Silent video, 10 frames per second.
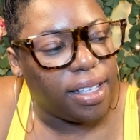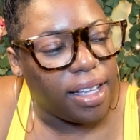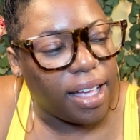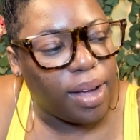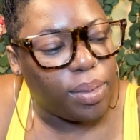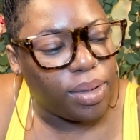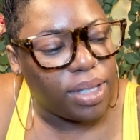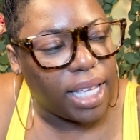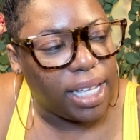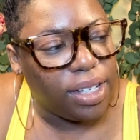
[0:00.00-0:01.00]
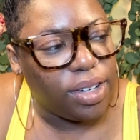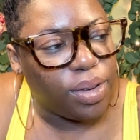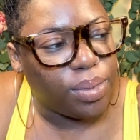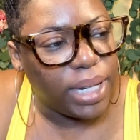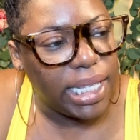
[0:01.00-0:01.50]
I will say,
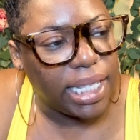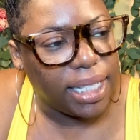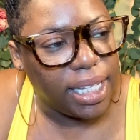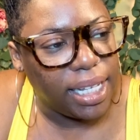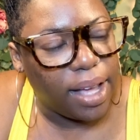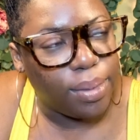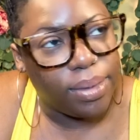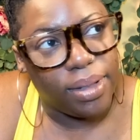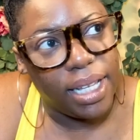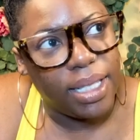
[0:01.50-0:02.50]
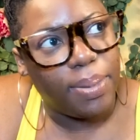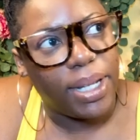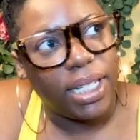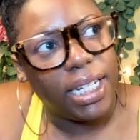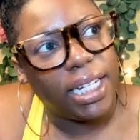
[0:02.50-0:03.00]
recently,
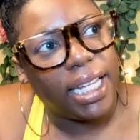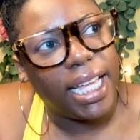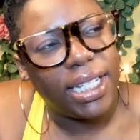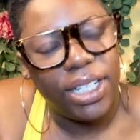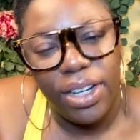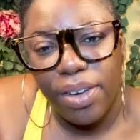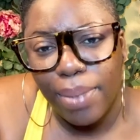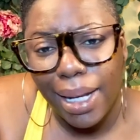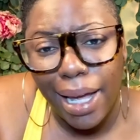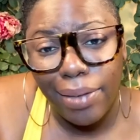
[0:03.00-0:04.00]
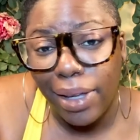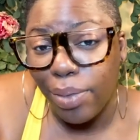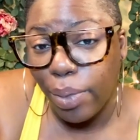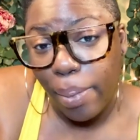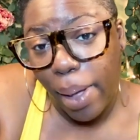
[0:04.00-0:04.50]
especially in the last year of my life,
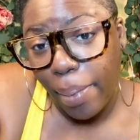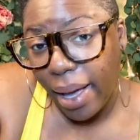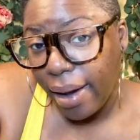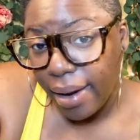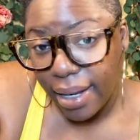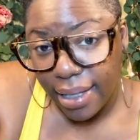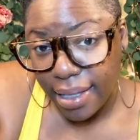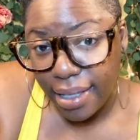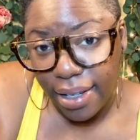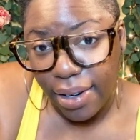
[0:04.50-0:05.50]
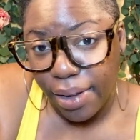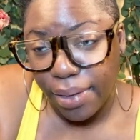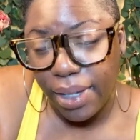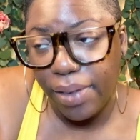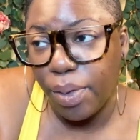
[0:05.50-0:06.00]
even with my parents,
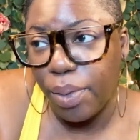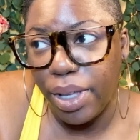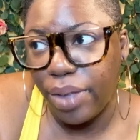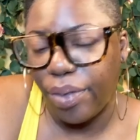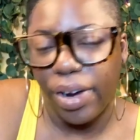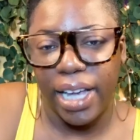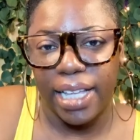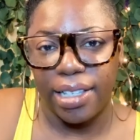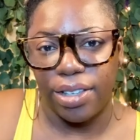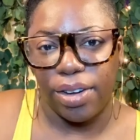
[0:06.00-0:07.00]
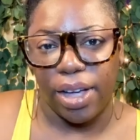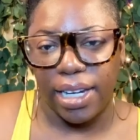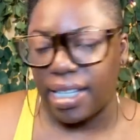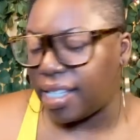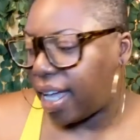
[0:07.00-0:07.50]
even with friends, I
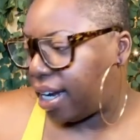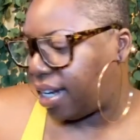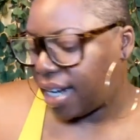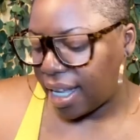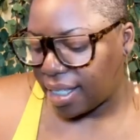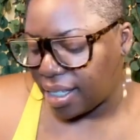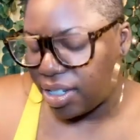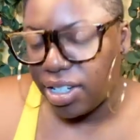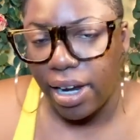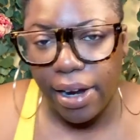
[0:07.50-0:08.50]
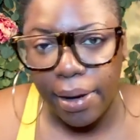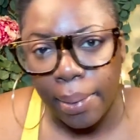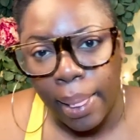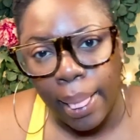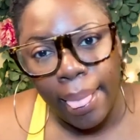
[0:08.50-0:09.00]
decided not to share
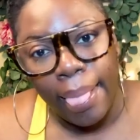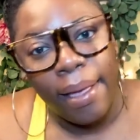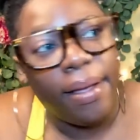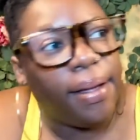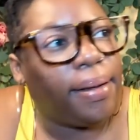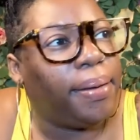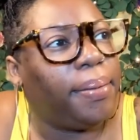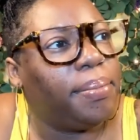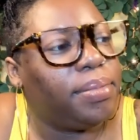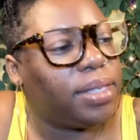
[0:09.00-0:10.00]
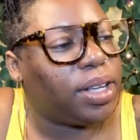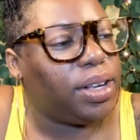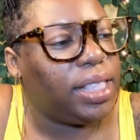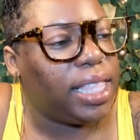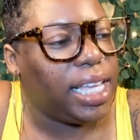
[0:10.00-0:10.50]

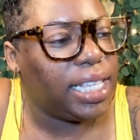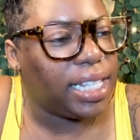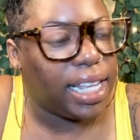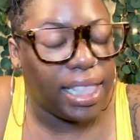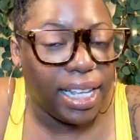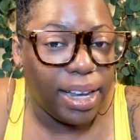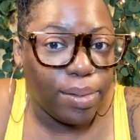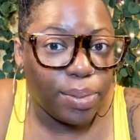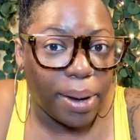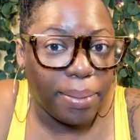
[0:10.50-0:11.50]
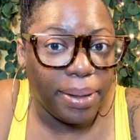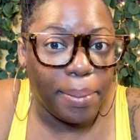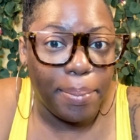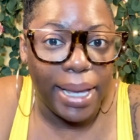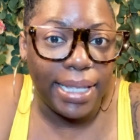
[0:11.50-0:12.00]
certain things. And I think that was probably the
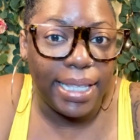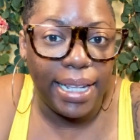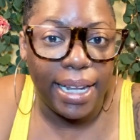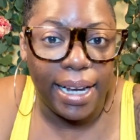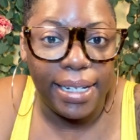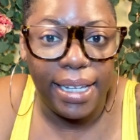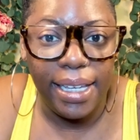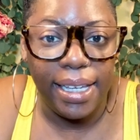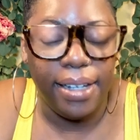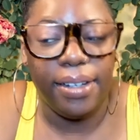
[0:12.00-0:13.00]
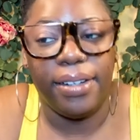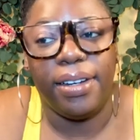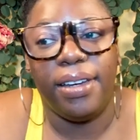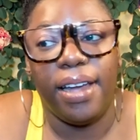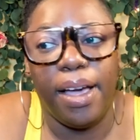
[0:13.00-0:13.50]
best thing that I did.
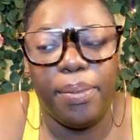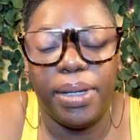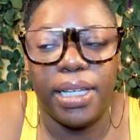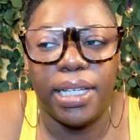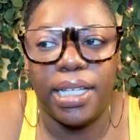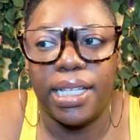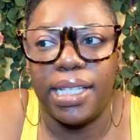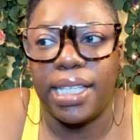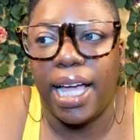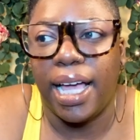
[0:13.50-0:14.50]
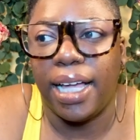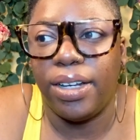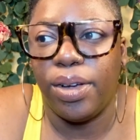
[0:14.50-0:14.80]
Not because I'm